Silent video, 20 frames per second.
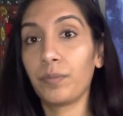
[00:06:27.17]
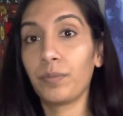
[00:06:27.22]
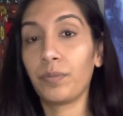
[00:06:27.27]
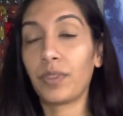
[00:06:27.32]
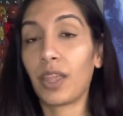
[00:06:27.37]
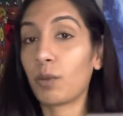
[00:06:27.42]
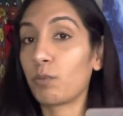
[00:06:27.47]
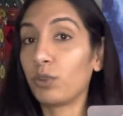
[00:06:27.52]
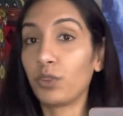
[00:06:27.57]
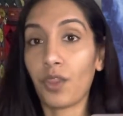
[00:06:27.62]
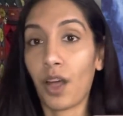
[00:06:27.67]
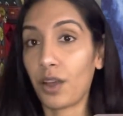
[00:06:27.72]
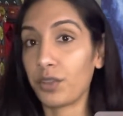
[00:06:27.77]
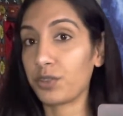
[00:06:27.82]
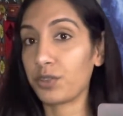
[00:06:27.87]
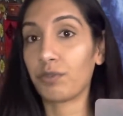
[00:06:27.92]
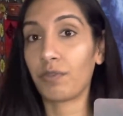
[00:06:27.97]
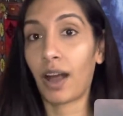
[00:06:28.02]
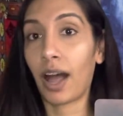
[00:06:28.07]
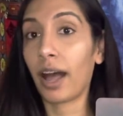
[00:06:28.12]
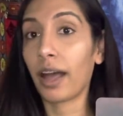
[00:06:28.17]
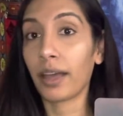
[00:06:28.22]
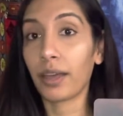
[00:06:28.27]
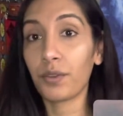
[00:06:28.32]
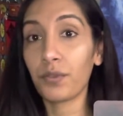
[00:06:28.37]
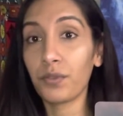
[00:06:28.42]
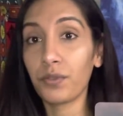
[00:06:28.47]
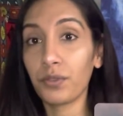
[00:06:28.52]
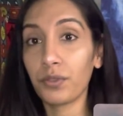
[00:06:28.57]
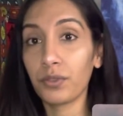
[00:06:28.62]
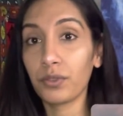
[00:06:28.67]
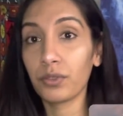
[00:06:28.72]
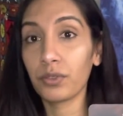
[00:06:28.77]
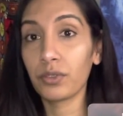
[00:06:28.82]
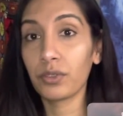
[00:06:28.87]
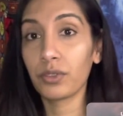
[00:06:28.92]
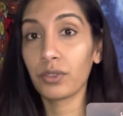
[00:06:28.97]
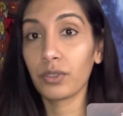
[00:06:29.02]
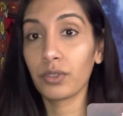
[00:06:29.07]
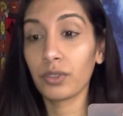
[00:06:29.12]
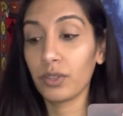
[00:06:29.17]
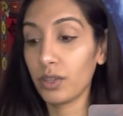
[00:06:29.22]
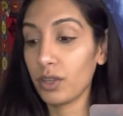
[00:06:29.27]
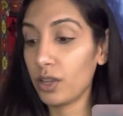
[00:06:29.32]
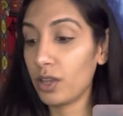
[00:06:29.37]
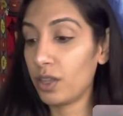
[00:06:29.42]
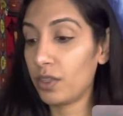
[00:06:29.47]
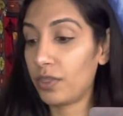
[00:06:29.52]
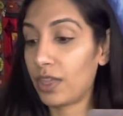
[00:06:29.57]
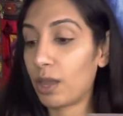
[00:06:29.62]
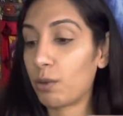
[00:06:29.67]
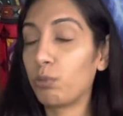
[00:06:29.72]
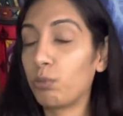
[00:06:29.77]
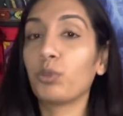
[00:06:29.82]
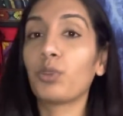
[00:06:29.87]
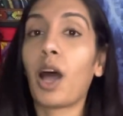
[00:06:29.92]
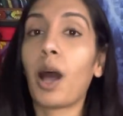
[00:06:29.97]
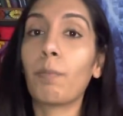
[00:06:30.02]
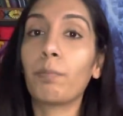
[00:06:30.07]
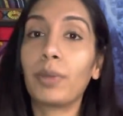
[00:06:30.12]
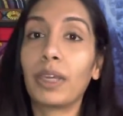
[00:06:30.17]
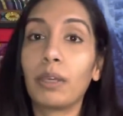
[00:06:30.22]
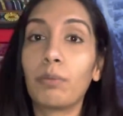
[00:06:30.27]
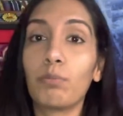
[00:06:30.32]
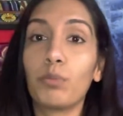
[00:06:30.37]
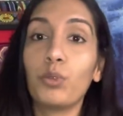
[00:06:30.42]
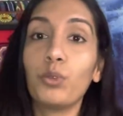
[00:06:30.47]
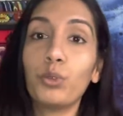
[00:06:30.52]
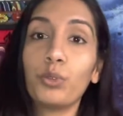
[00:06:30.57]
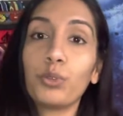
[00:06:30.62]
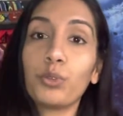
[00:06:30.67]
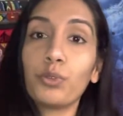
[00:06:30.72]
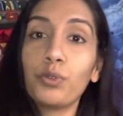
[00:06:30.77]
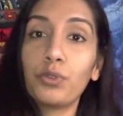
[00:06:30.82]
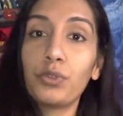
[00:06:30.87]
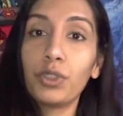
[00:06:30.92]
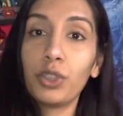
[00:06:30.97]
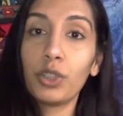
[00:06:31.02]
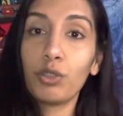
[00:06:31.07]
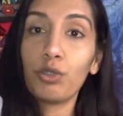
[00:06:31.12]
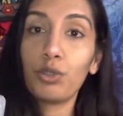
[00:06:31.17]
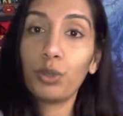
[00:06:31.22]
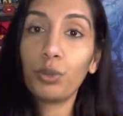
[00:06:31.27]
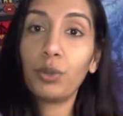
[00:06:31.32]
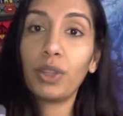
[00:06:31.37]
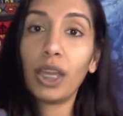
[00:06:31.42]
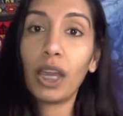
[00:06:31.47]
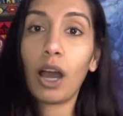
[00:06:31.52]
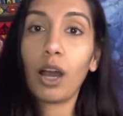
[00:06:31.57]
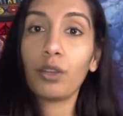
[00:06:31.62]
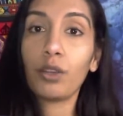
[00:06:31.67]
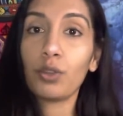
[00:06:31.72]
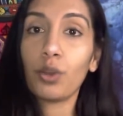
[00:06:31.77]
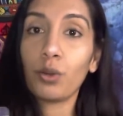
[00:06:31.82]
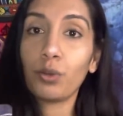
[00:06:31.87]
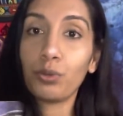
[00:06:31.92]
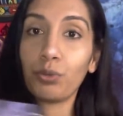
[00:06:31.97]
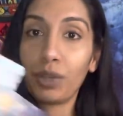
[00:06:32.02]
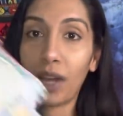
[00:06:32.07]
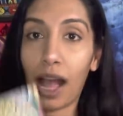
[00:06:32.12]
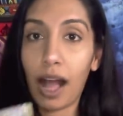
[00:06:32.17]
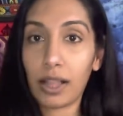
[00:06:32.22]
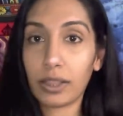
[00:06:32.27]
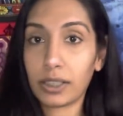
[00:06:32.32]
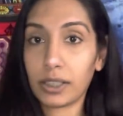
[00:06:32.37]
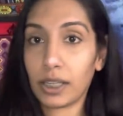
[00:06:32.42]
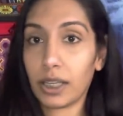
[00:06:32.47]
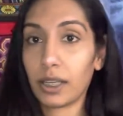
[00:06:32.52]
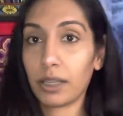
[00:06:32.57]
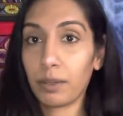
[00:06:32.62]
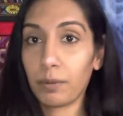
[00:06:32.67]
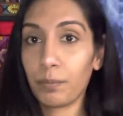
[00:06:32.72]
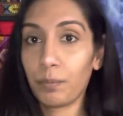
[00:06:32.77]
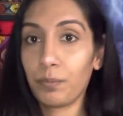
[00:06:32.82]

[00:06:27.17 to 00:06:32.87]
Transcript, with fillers: they will not survive. They will not be moved to the unknown reality,